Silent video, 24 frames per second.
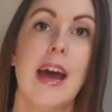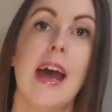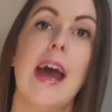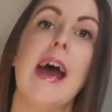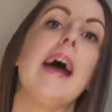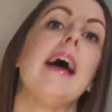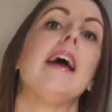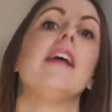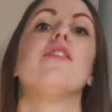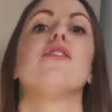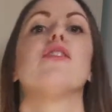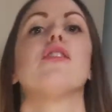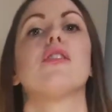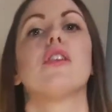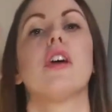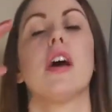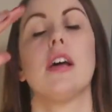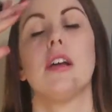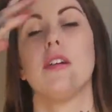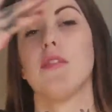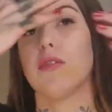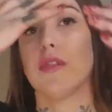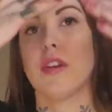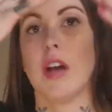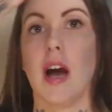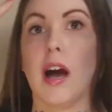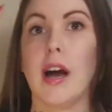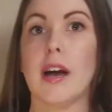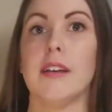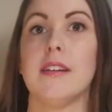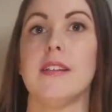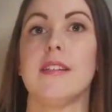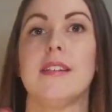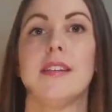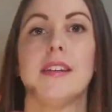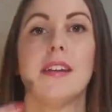And just kind of
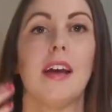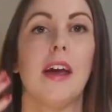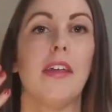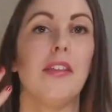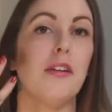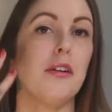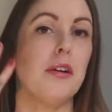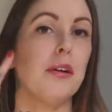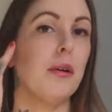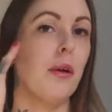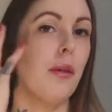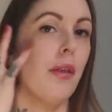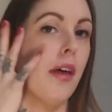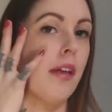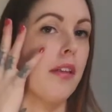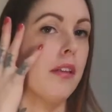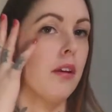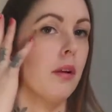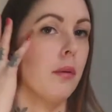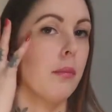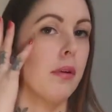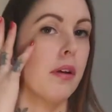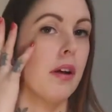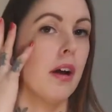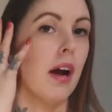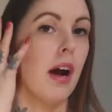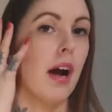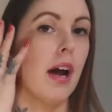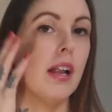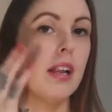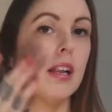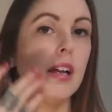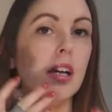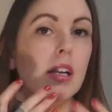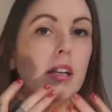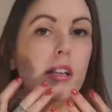ties together, you know, that little bit of
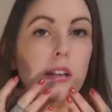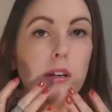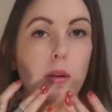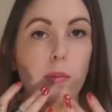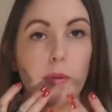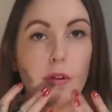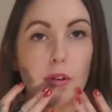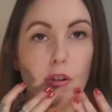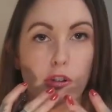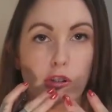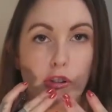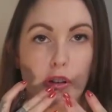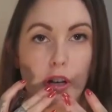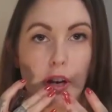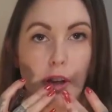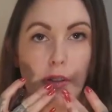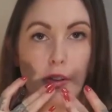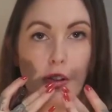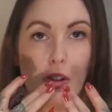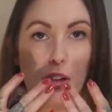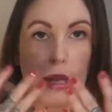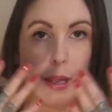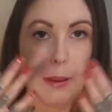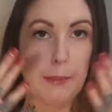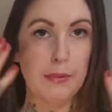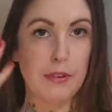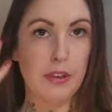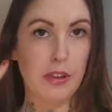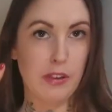highlight, a little bit of sheen on the lips.